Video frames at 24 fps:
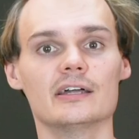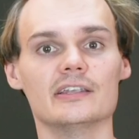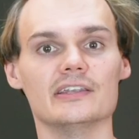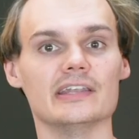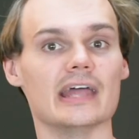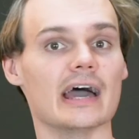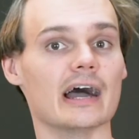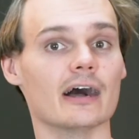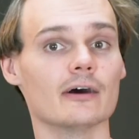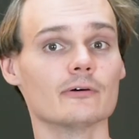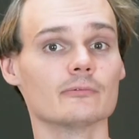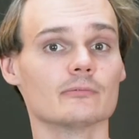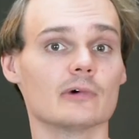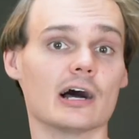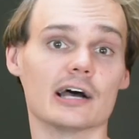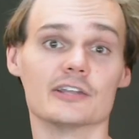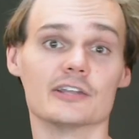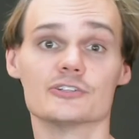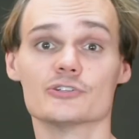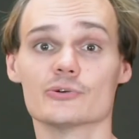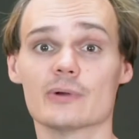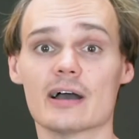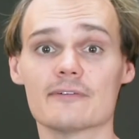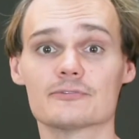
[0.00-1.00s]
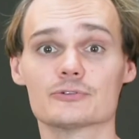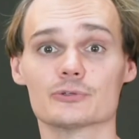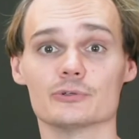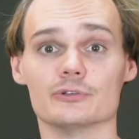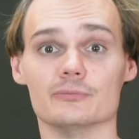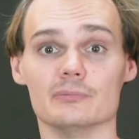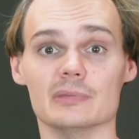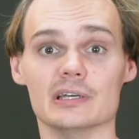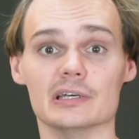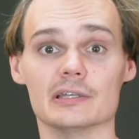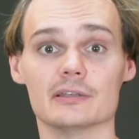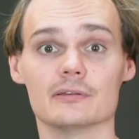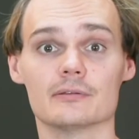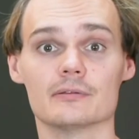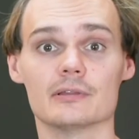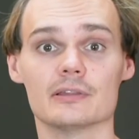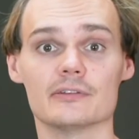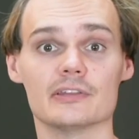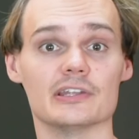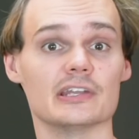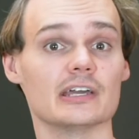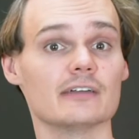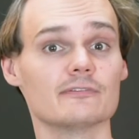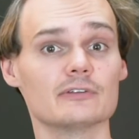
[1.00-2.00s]
Now, I do have to admit
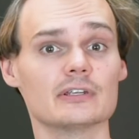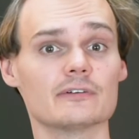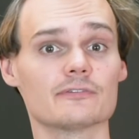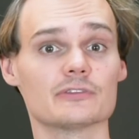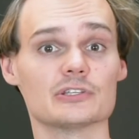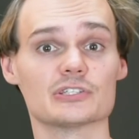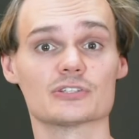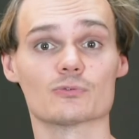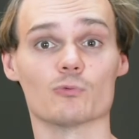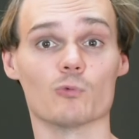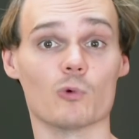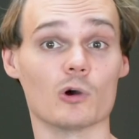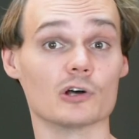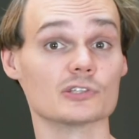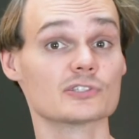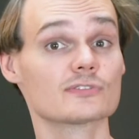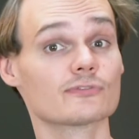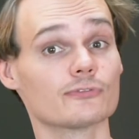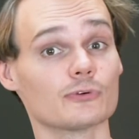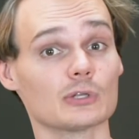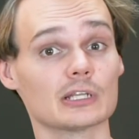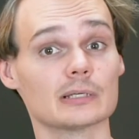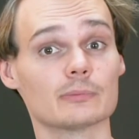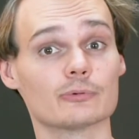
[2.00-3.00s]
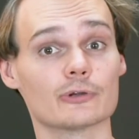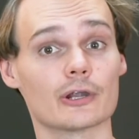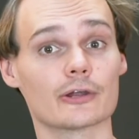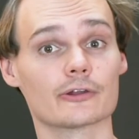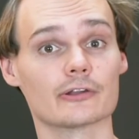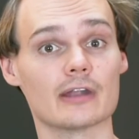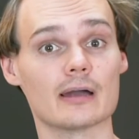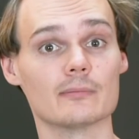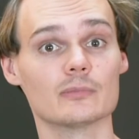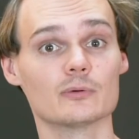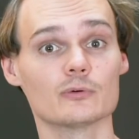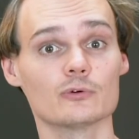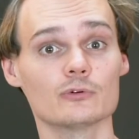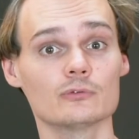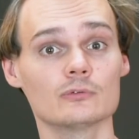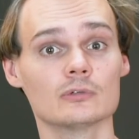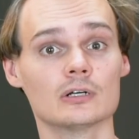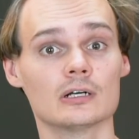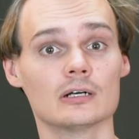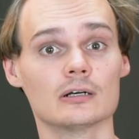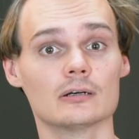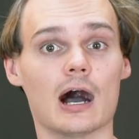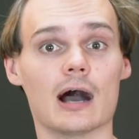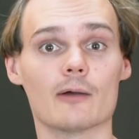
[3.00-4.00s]
that even if this was fully programmable,
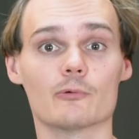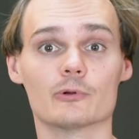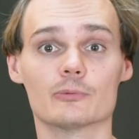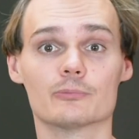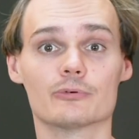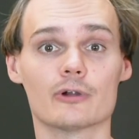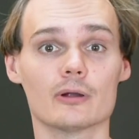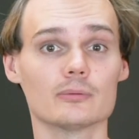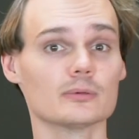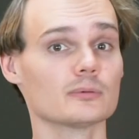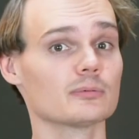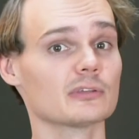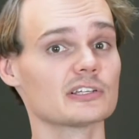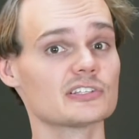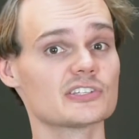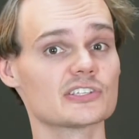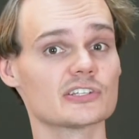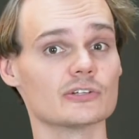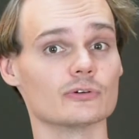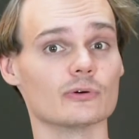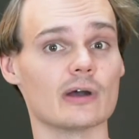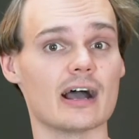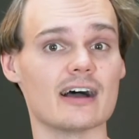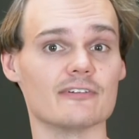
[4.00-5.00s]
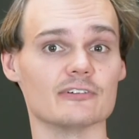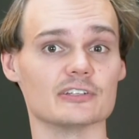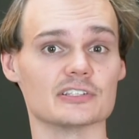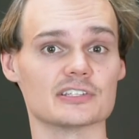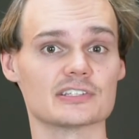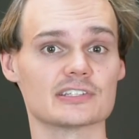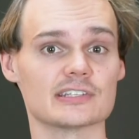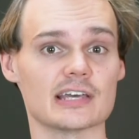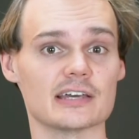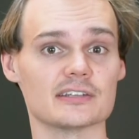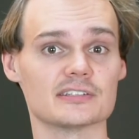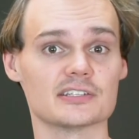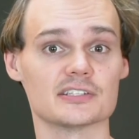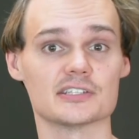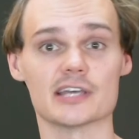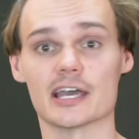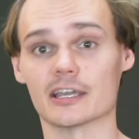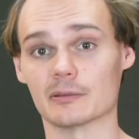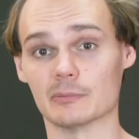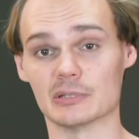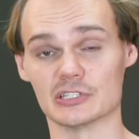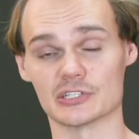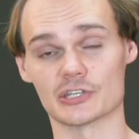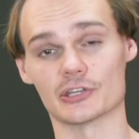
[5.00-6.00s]
I would probably still have it set to
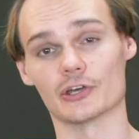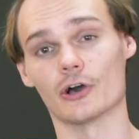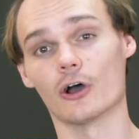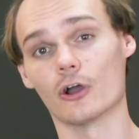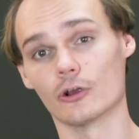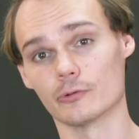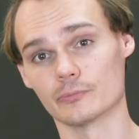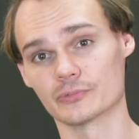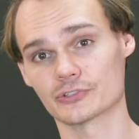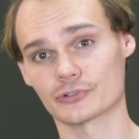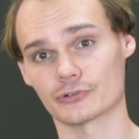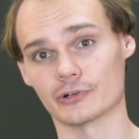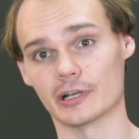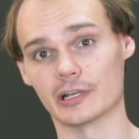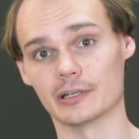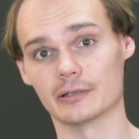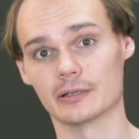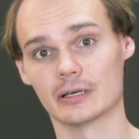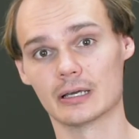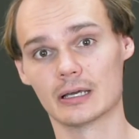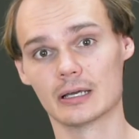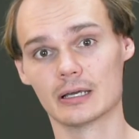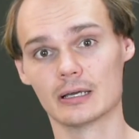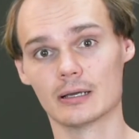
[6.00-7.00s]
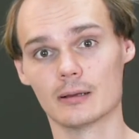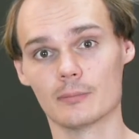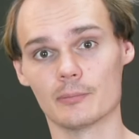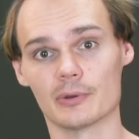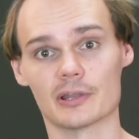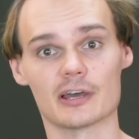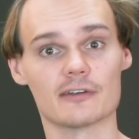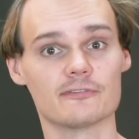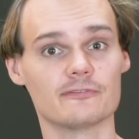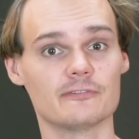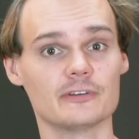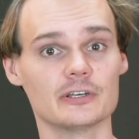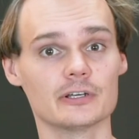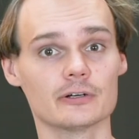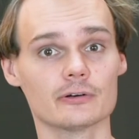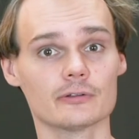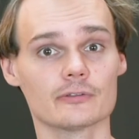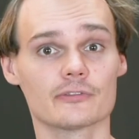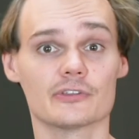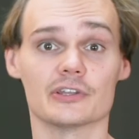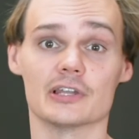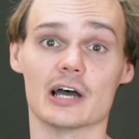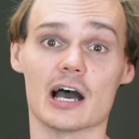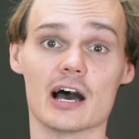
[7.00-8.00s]
take me to the home screen. But I feel
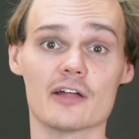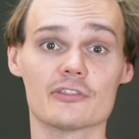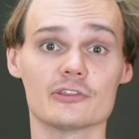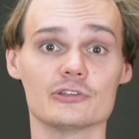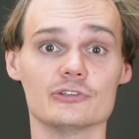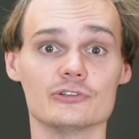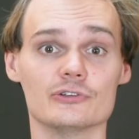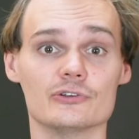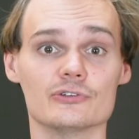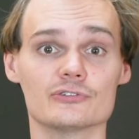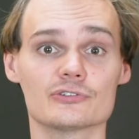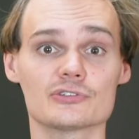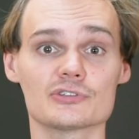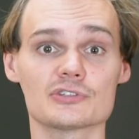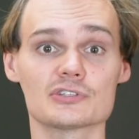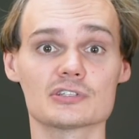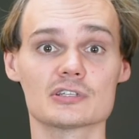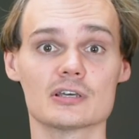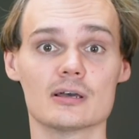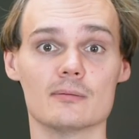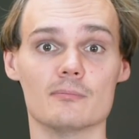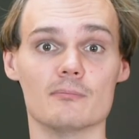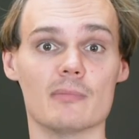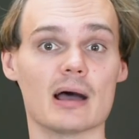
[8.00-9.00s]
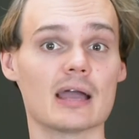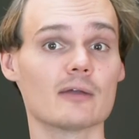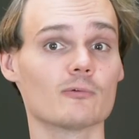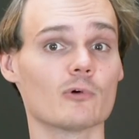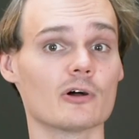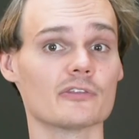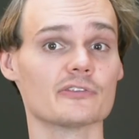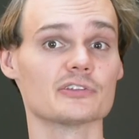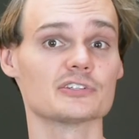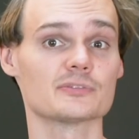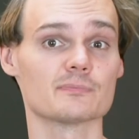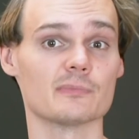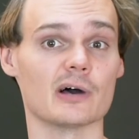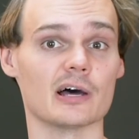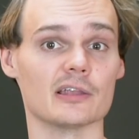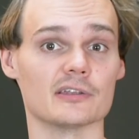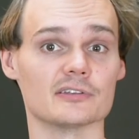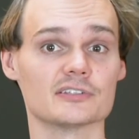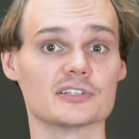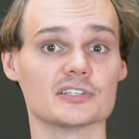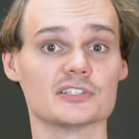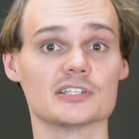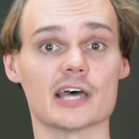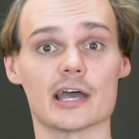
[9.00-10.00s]
that other users may want this button
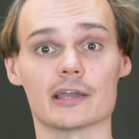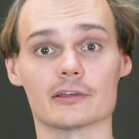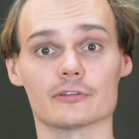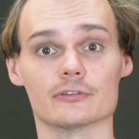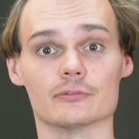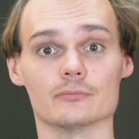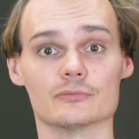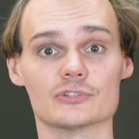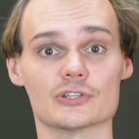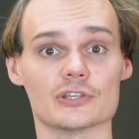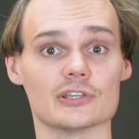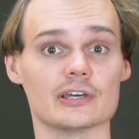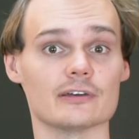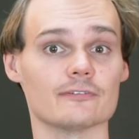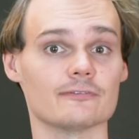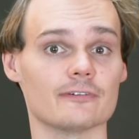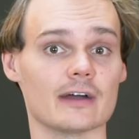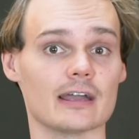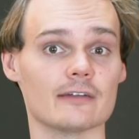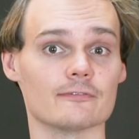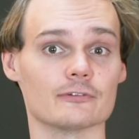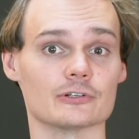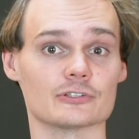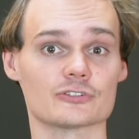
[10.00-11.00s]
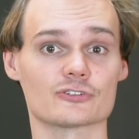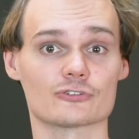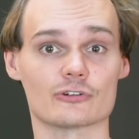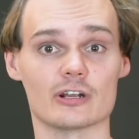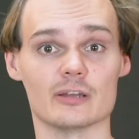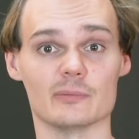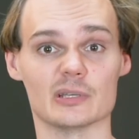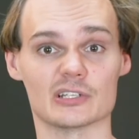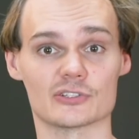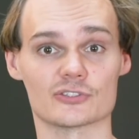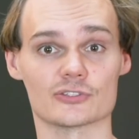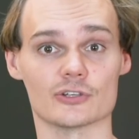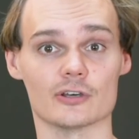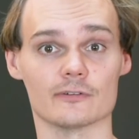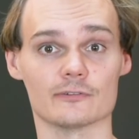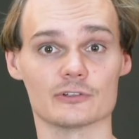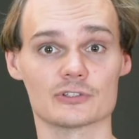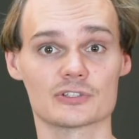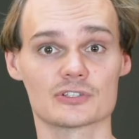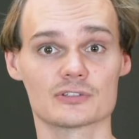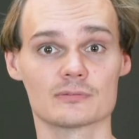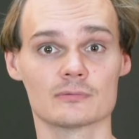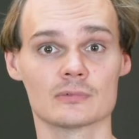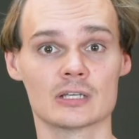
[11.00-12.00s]
to take them to their favorite streaming
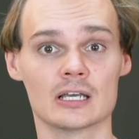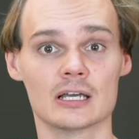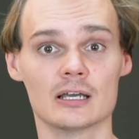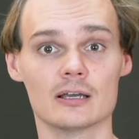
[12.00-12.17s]
service,